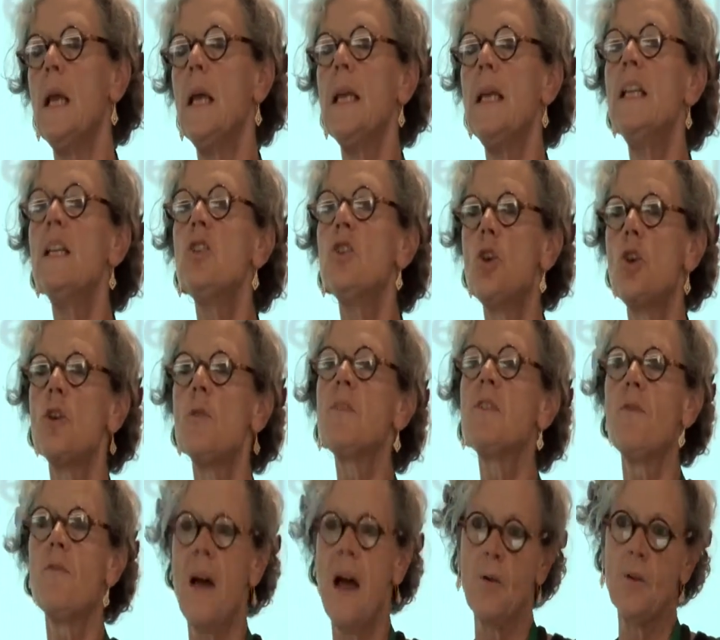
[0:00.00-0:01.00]
in terms
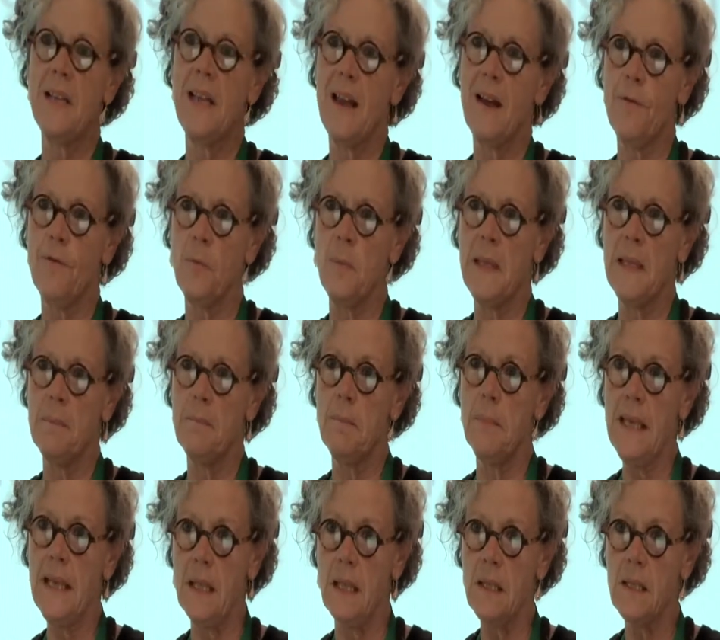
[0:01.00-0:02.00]
of how they have been
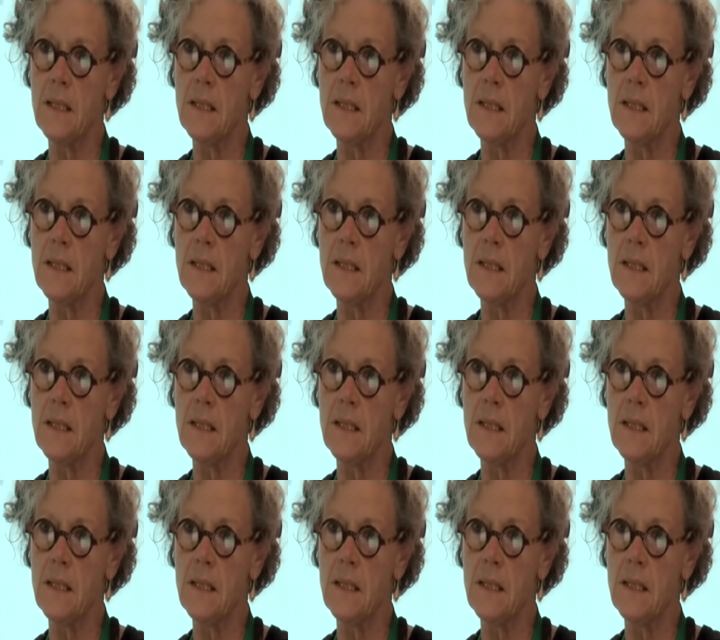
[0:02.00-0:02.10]
built